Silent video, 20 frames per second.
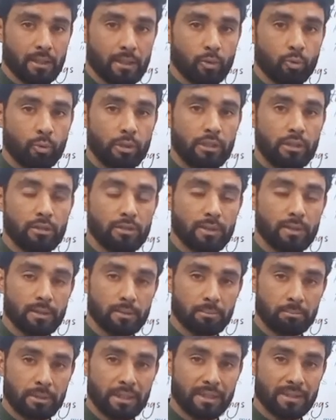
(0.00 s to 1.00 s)
We use
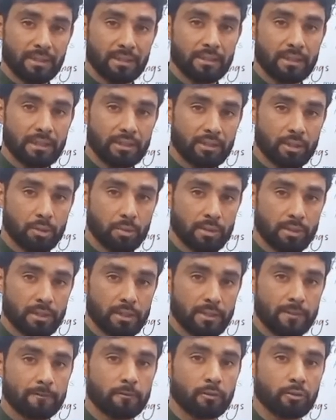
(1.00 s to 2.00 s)
present continuous
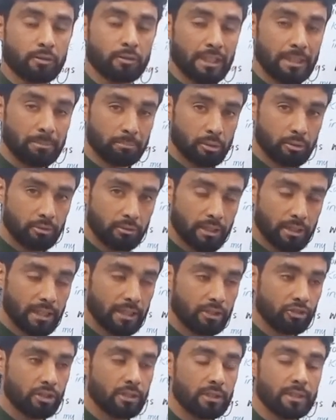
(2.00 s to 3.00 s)
tense for temporary
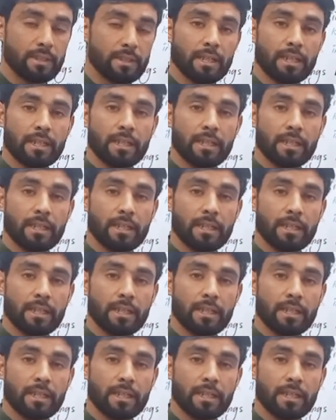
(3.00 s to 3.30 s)
actions